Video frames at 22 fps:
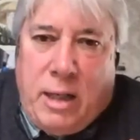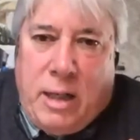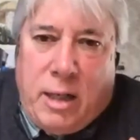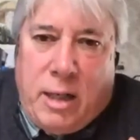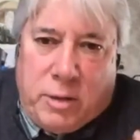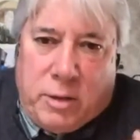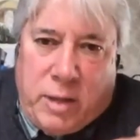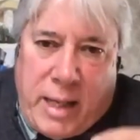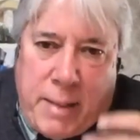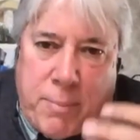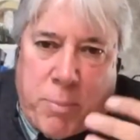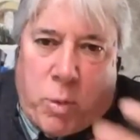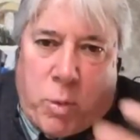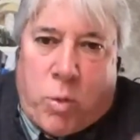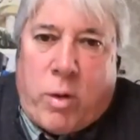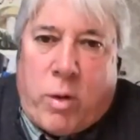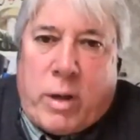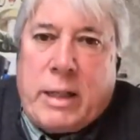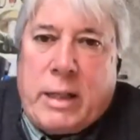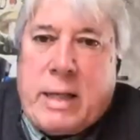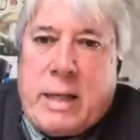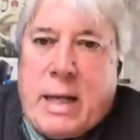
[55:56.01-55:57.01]
a labor
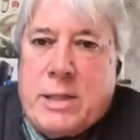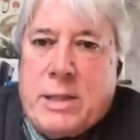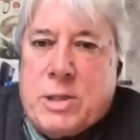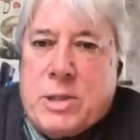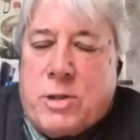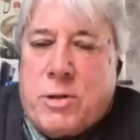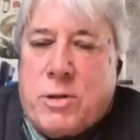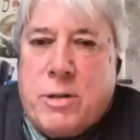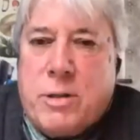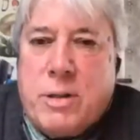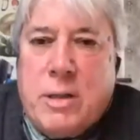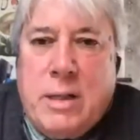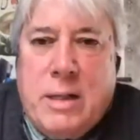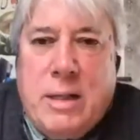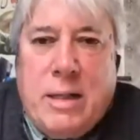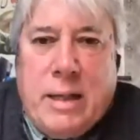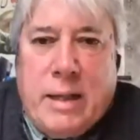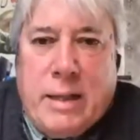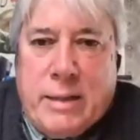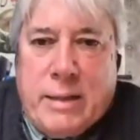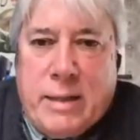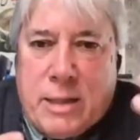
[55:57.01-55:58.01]
organizer
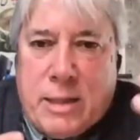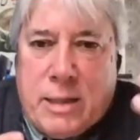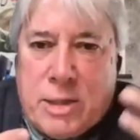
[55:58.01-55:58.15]
and the